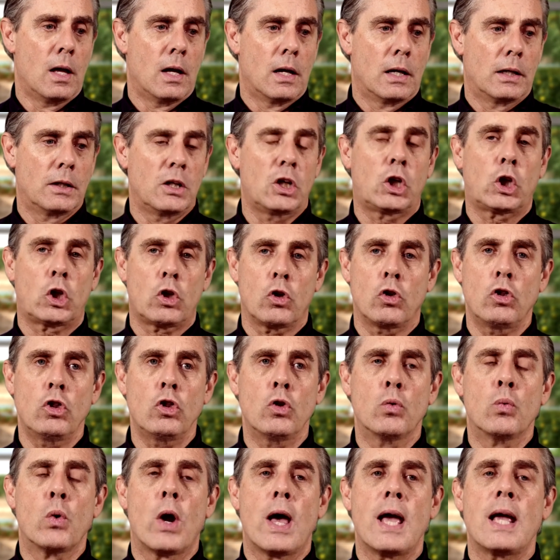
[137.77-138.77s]
And he stood in
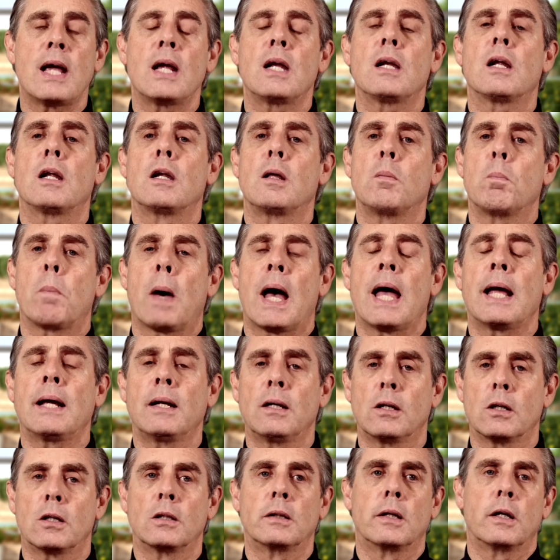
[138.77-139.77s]
the rain and he
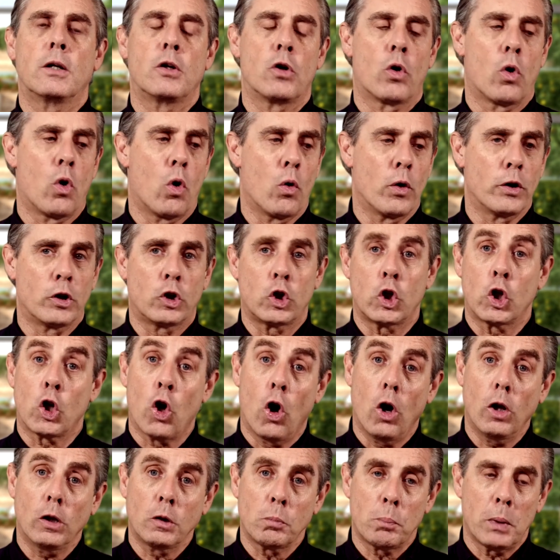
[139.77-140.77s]
banged on the door, and she
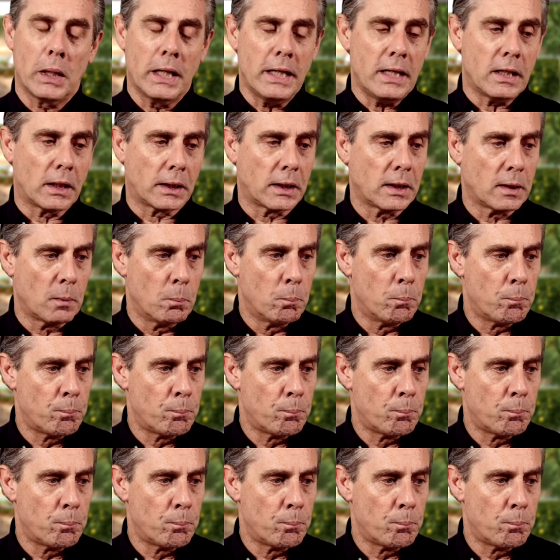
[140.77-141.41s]
called the police.